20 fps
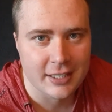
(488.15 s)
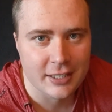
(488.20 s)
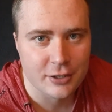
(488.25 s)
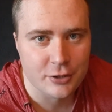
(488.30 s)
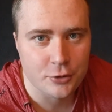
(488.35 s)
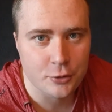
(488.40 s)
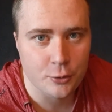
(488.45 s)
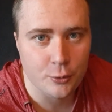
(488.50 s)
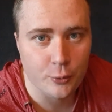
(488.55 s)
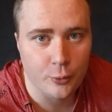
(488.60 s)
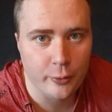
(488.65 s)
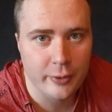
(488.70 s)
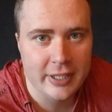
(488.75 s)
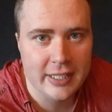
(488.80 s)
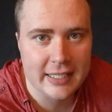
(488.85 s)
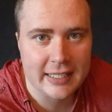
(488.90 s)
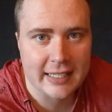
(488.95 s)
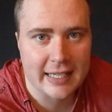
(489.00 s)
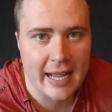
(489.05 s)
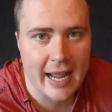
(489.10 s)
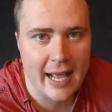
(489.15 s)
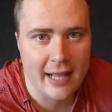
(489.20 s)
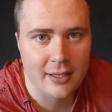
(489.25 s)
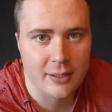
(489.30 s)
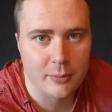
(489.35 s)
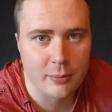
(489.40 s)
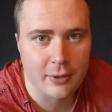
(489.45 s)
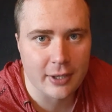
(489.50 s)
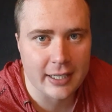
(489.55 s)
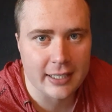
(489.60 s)
to
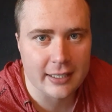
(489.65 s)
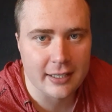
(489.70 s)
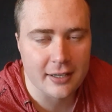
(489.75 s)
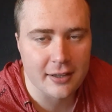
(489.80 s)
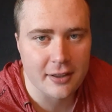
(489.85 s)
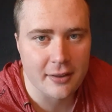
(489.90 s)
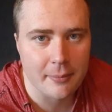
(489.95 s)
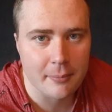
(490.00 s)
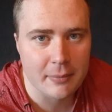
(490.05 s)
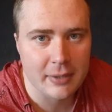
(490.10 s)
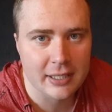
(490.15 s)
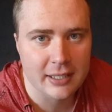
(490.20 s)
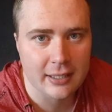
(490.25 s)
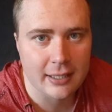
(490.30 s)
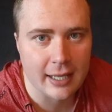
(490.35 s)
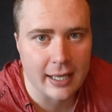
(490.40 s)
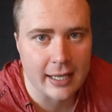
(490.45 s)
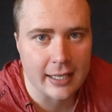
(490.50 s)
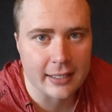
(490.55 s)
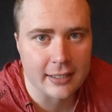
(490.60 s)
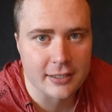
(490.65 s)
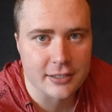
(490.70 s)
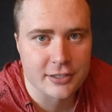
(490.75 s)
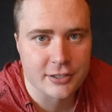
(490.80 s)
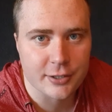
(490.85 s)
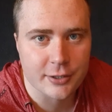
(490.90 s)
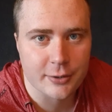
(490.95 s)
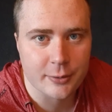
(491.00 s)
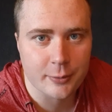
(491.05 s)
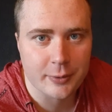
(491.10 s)
recalibrate the midline
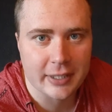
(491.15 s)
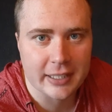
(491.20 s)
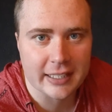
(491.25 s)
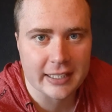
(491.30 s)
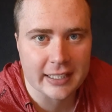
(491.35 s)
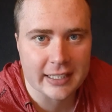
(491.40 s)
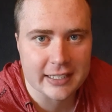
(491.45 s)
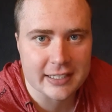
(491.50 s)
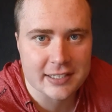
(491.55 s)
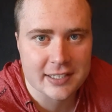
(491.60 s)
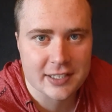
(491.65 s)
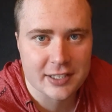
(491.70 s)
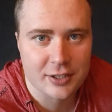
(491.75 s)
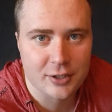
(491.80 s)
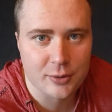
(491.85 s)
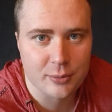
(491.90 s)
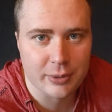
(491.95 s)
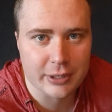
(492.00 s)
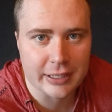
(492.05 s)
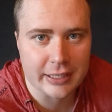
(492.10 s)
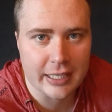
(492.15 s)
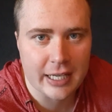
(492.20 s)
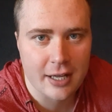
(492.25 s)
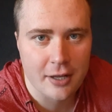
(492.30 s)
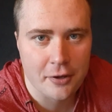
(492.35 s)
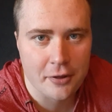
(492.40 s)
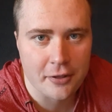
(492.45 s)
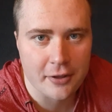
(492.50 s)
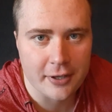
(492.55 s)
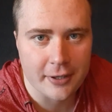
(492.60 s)
so that we can continue being
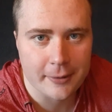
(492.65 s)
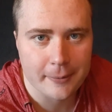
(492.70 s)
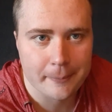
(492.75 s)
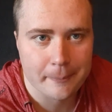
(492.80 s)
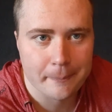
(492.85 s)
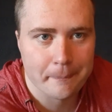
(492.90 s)
healthy.